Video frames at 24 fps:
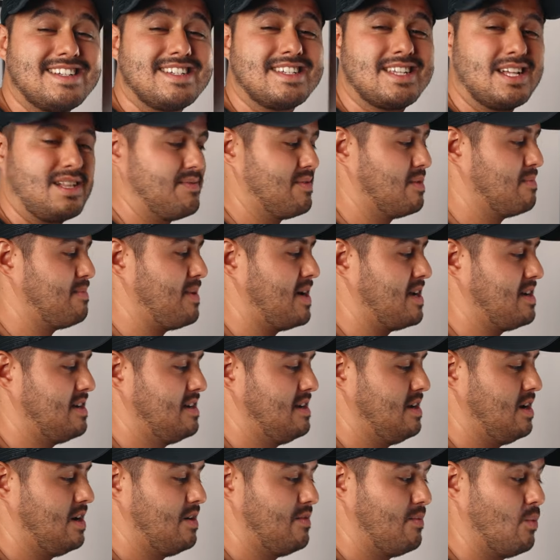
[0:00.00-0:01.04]
Silver
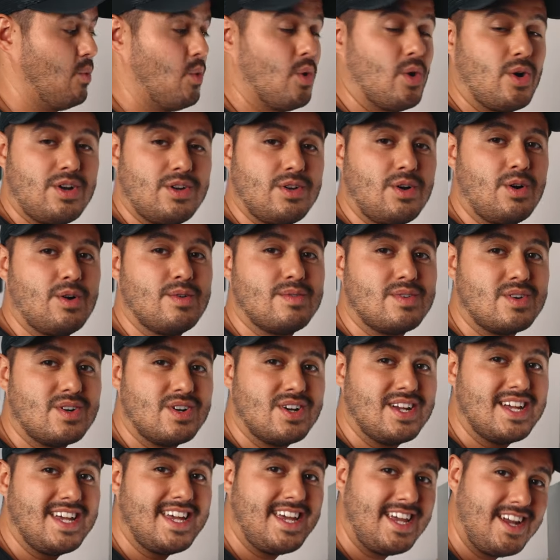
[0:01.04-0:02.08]
Button Award over
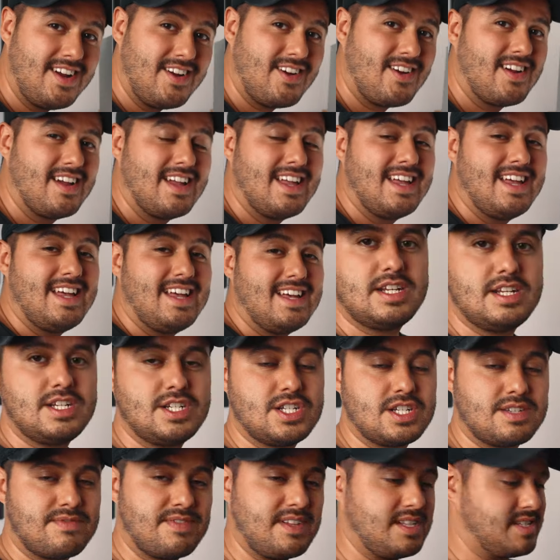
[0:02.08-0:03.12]
here.
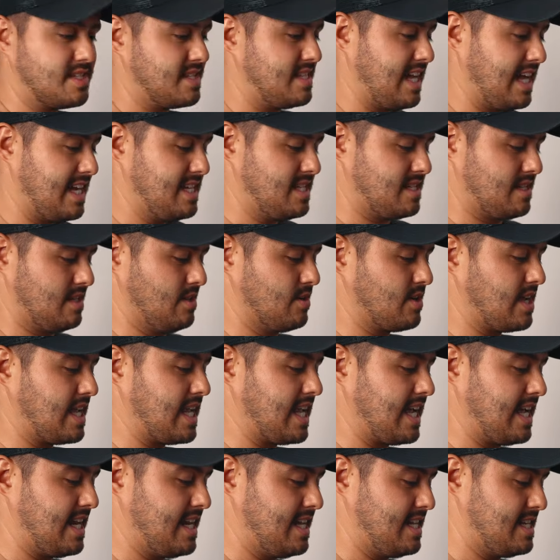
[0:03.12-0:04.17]
just feels nice looking
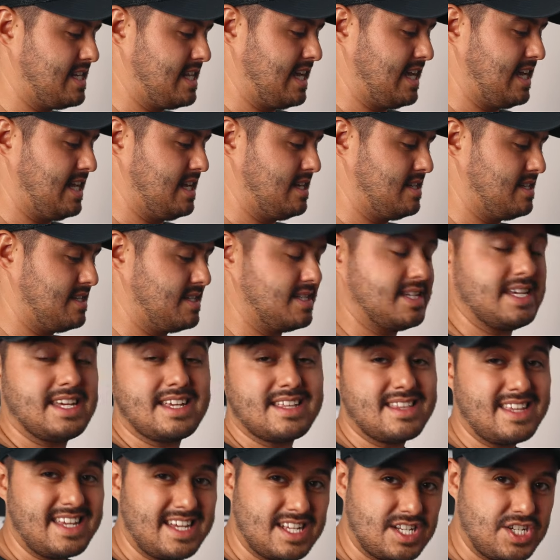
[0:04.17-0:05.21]
at it and seeing
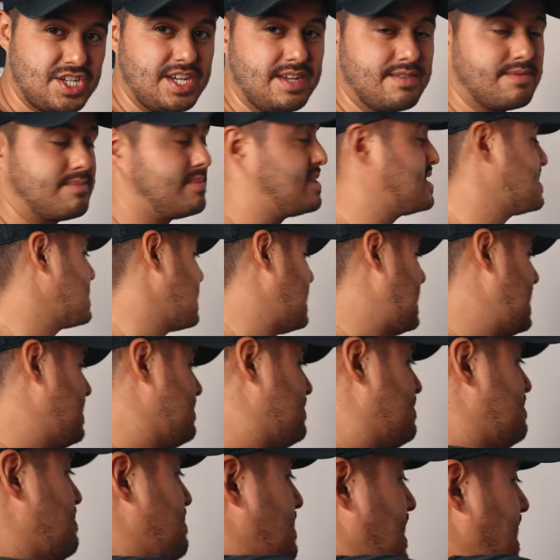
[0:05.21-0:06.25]
the achievements
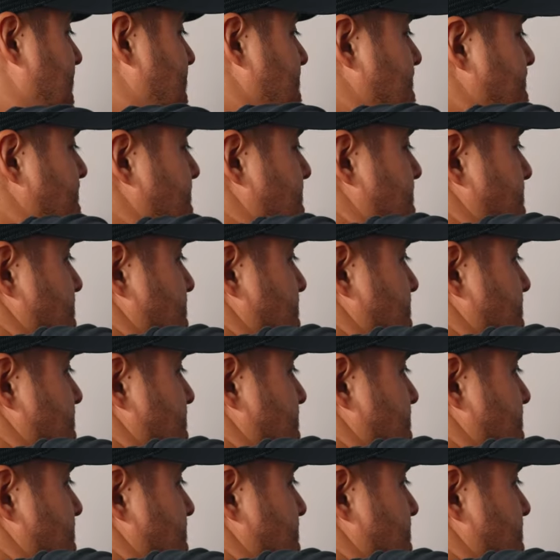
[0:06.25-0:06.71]
I've made